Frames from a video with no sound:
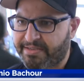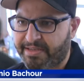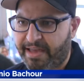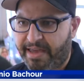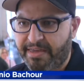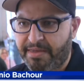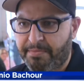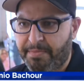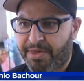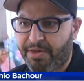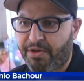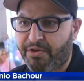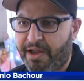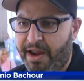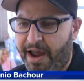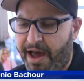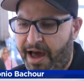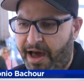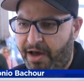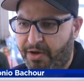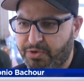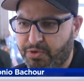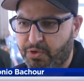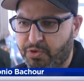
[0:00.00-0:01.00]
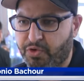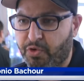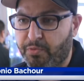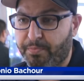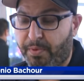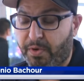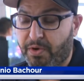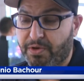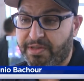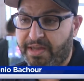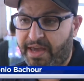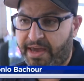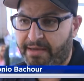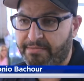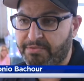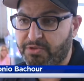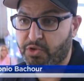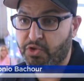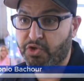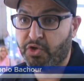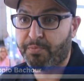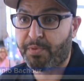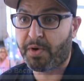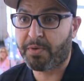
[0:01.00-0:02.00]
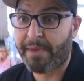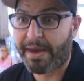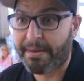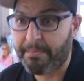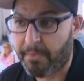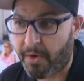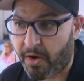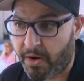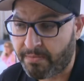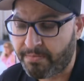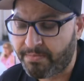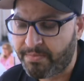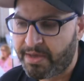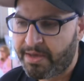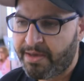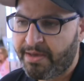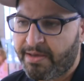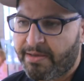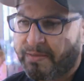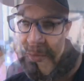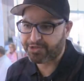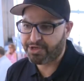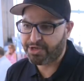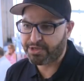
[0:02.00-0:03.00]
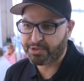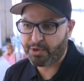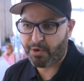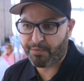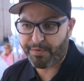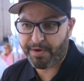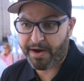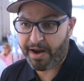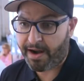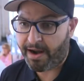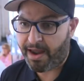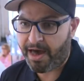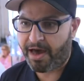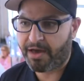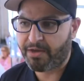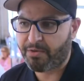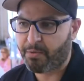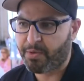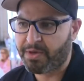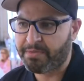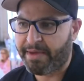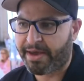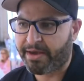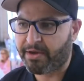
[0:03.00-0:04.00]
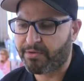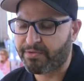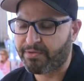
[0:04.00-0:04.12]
they stay in my mother house to support them, to support my mom. She suffered a lot with my